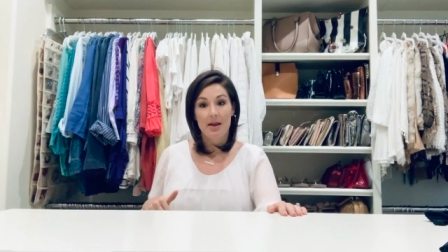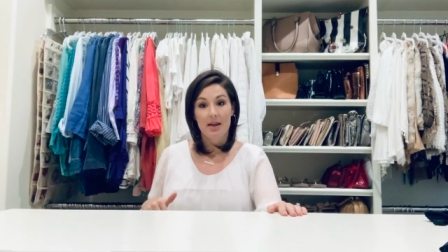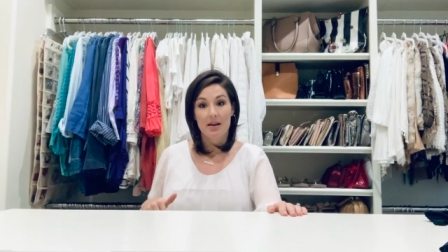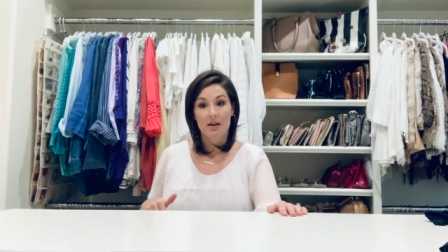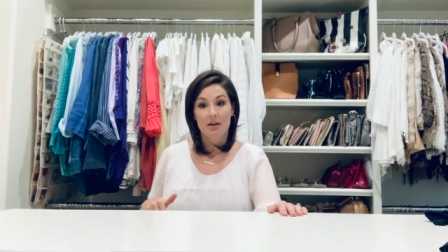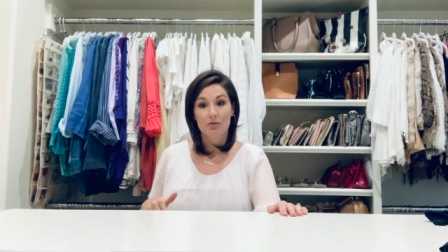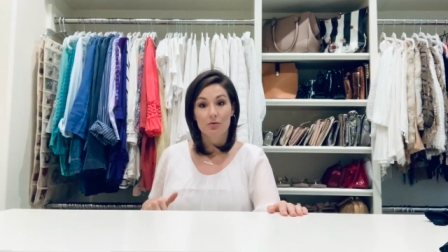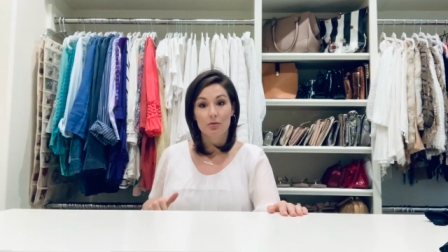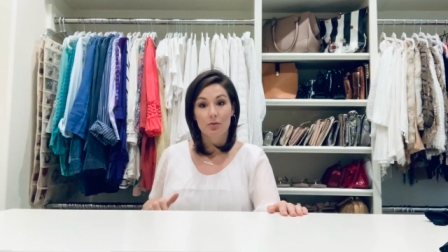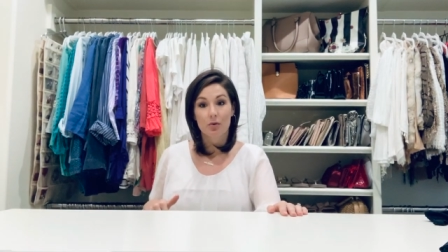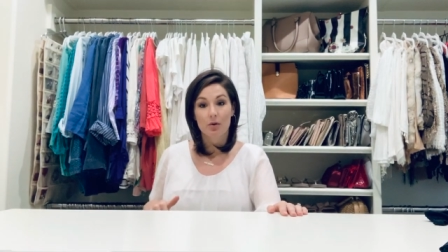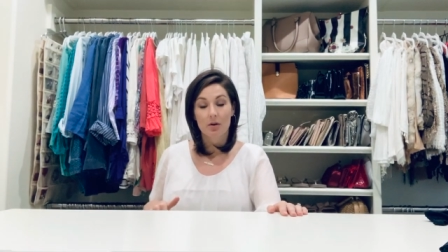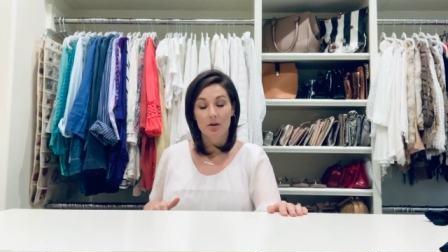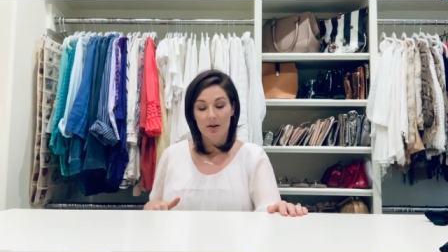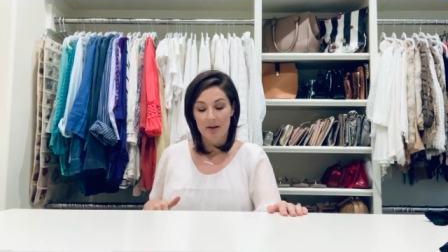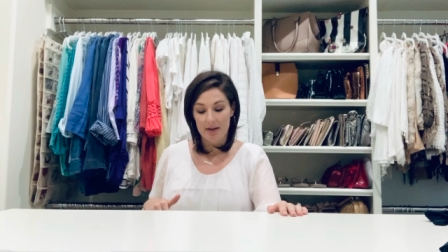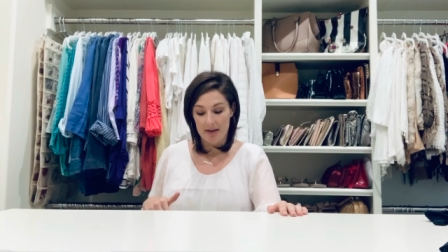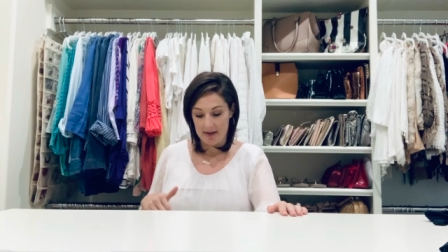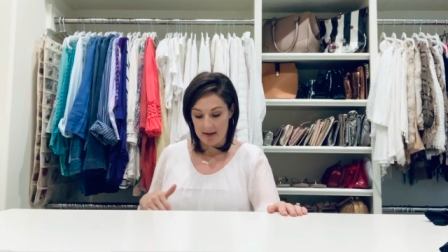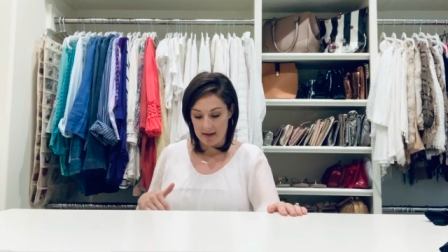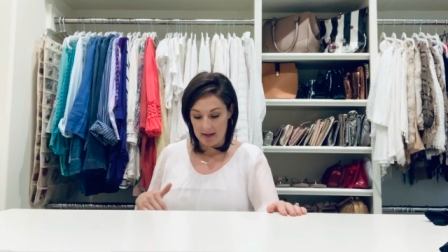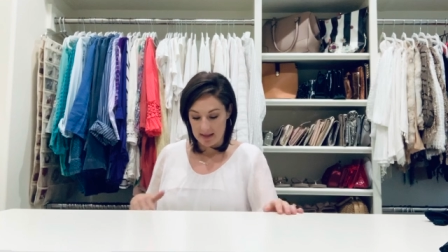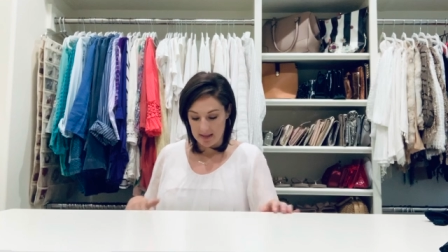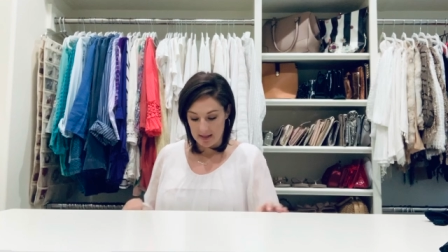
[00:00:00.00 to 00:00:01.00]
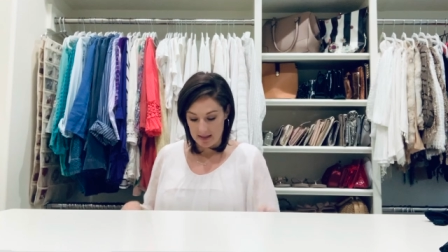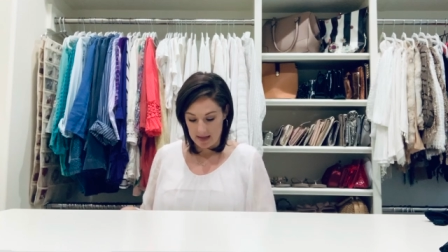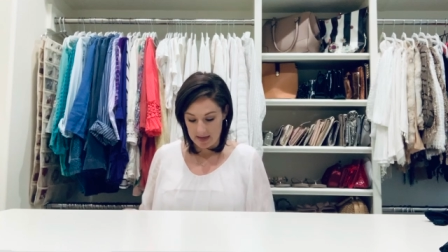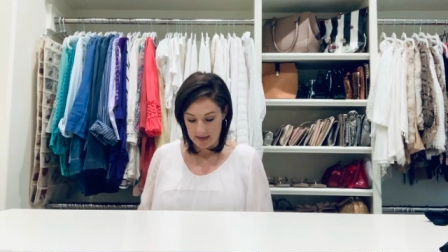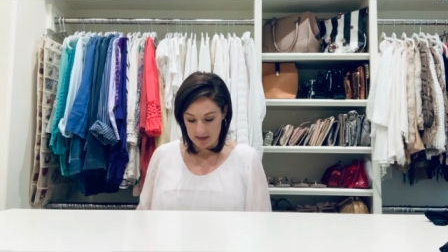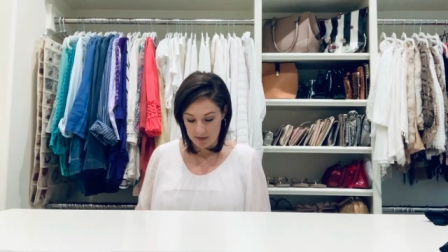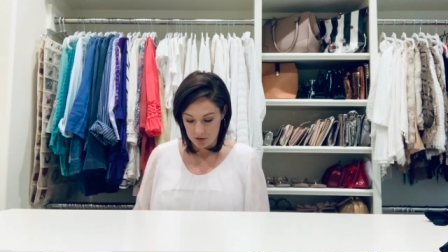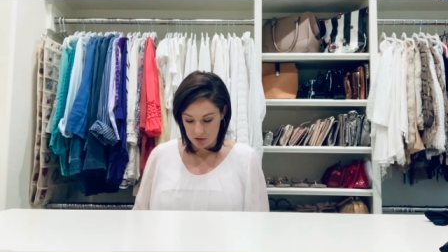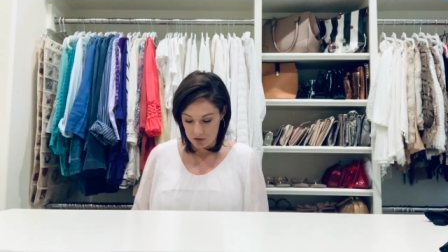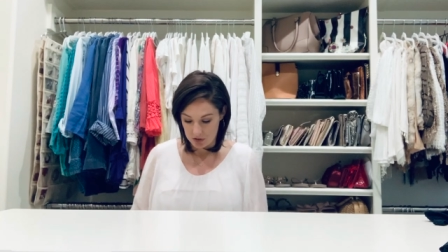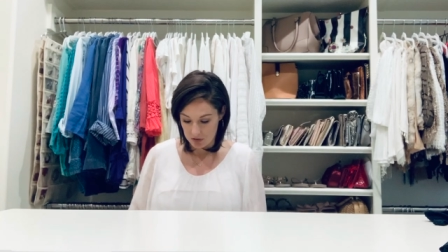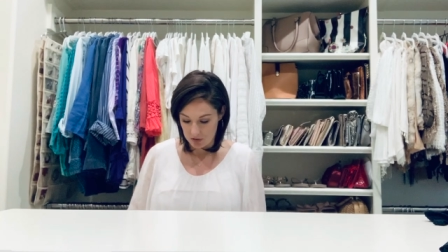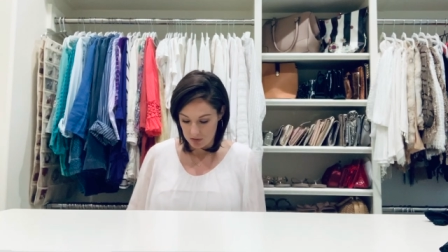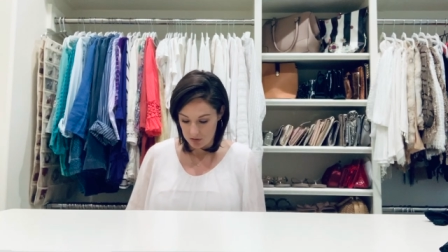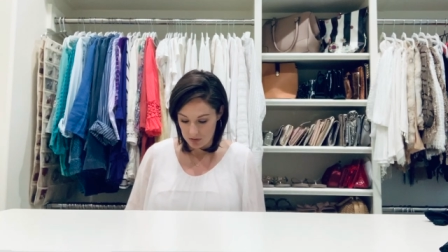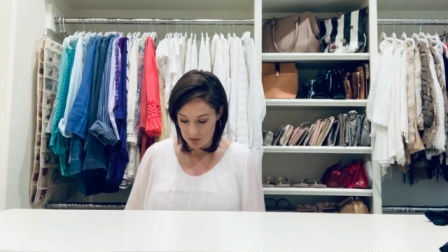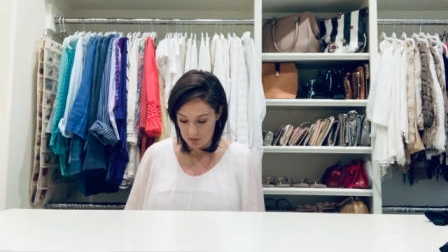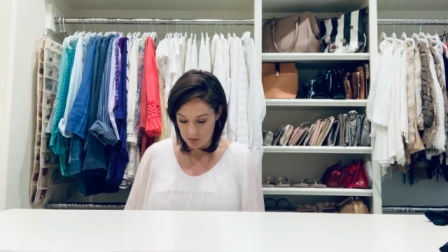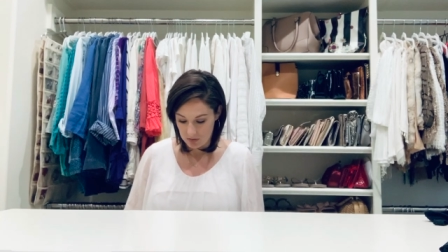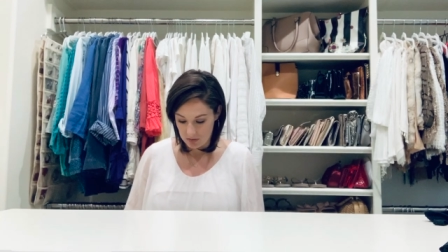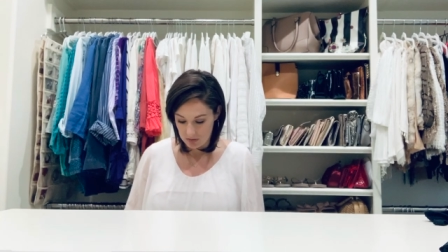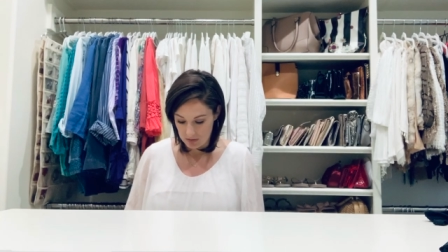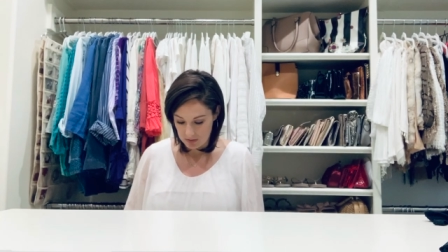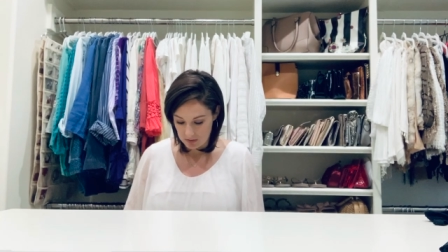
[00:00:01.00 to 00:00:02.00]
in a drawer and I like
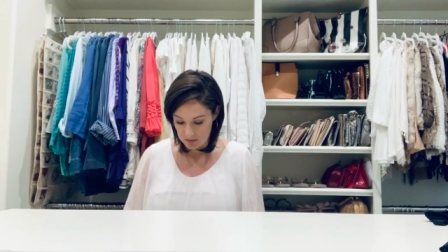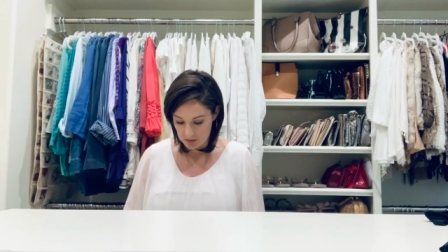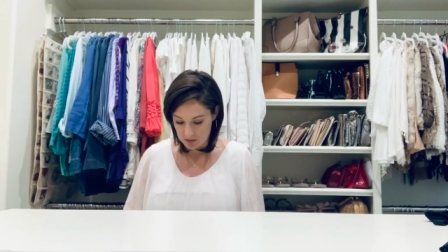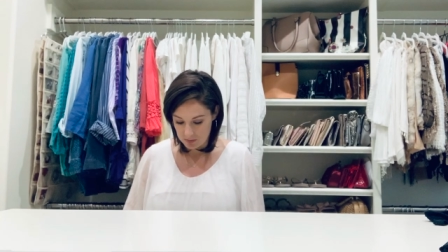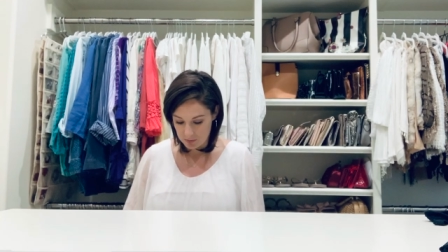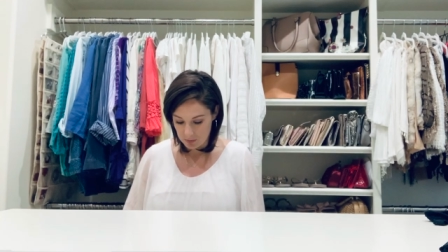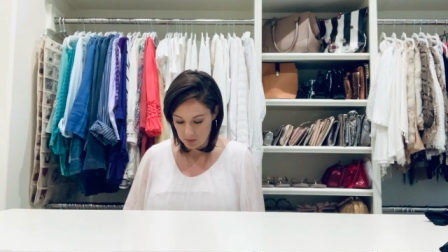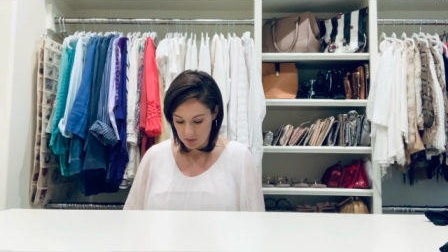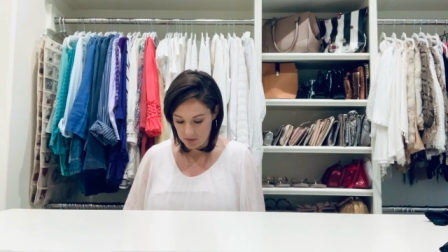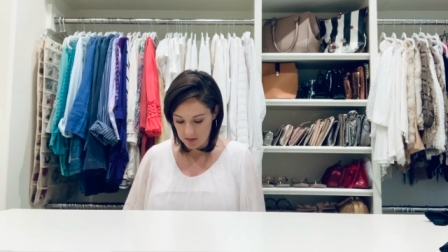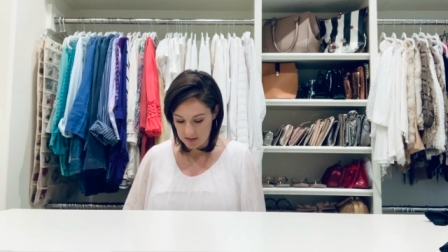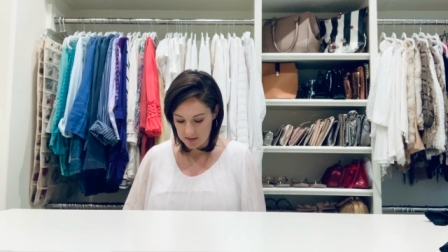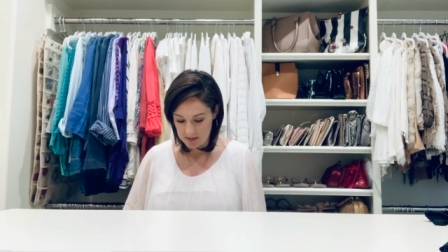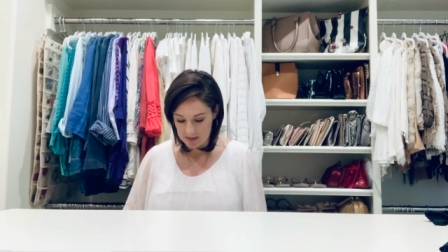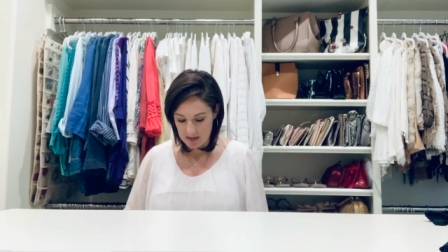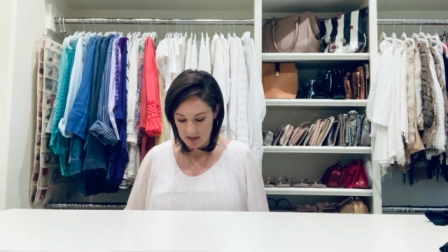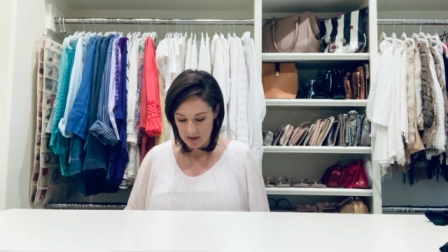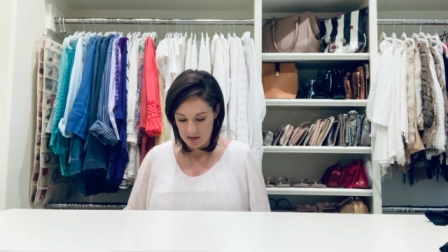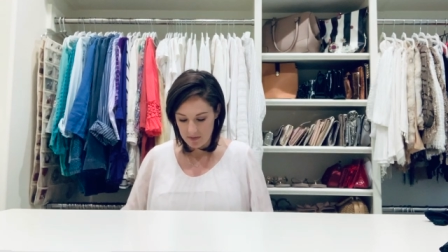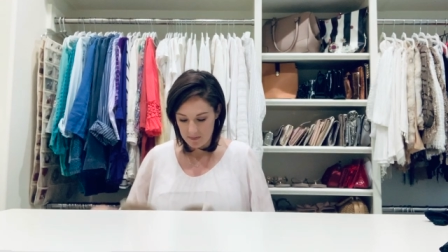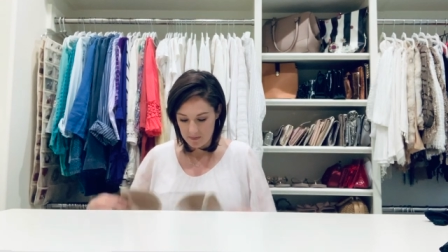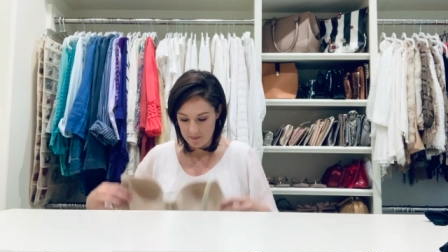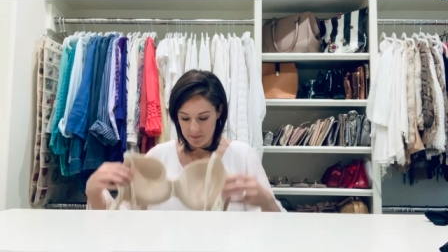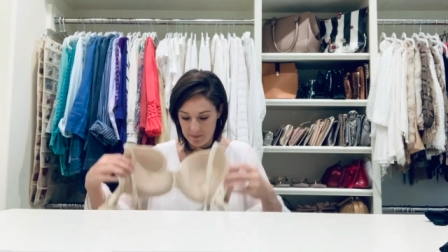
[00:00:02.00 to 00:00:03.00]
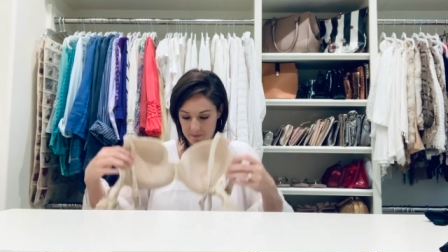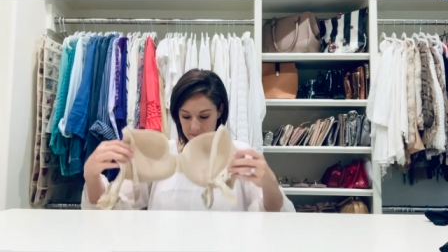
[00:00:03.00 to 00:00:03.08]
to, let's pull this out.